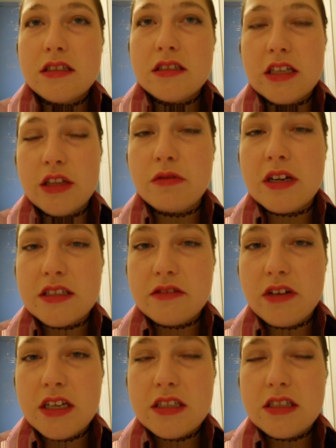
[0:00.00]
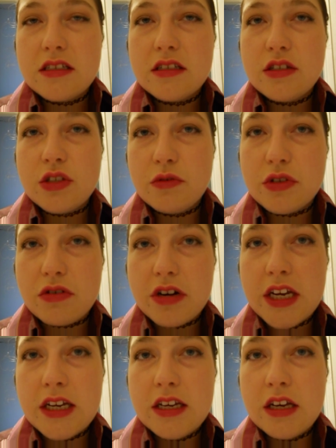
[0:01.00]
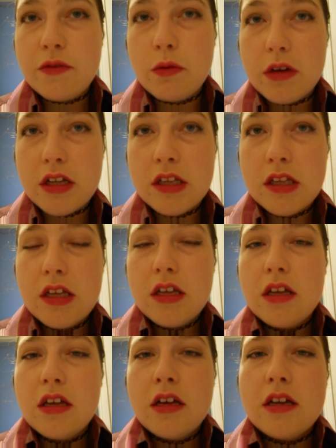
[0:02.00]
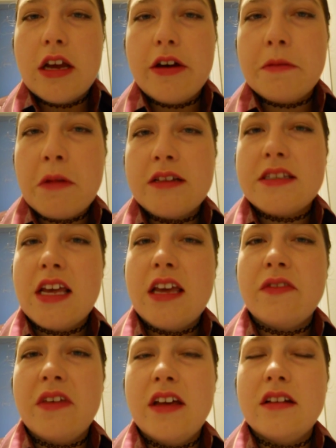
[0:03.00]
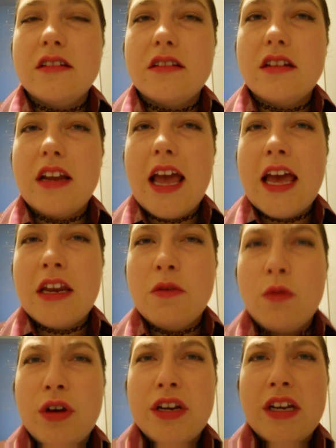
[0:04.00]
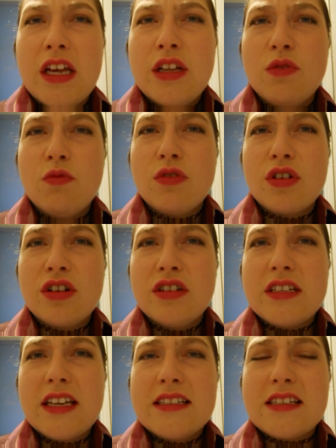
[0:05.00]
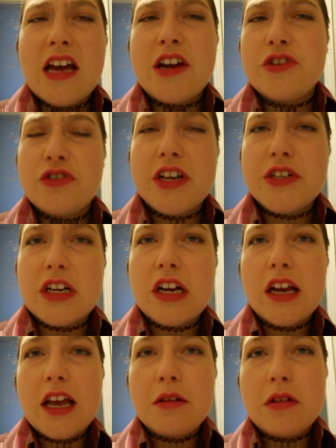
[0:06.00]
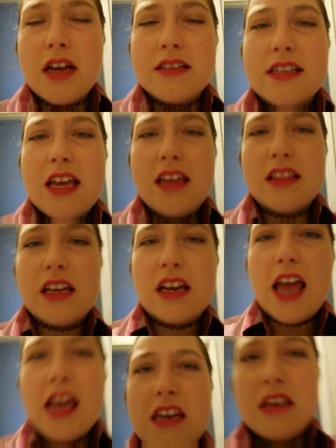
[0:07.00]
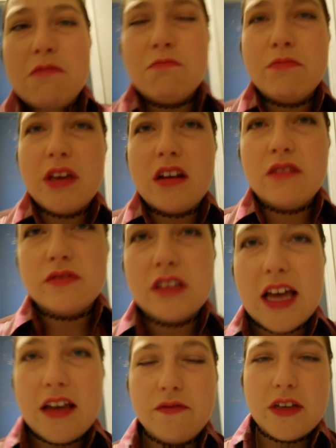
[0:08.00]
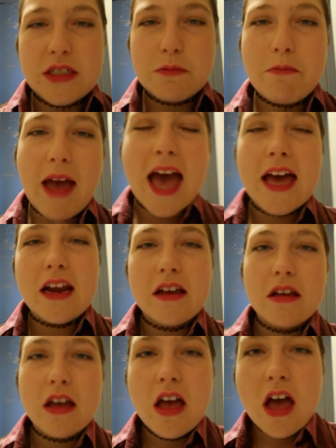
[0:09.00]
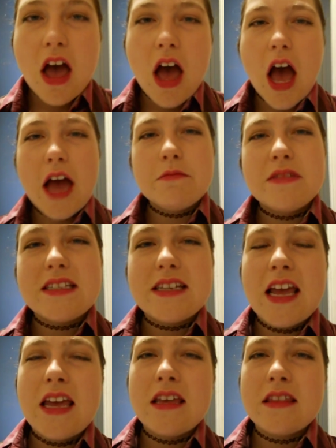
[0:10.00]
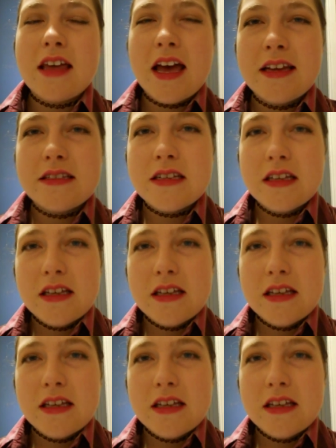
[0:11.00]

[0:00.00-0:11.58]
than the rest of us, to a degree, if you will. Now, I'm not saying that anyone in the world is not a treasure. I'm not saying that any bit of life is bad. I'm saying that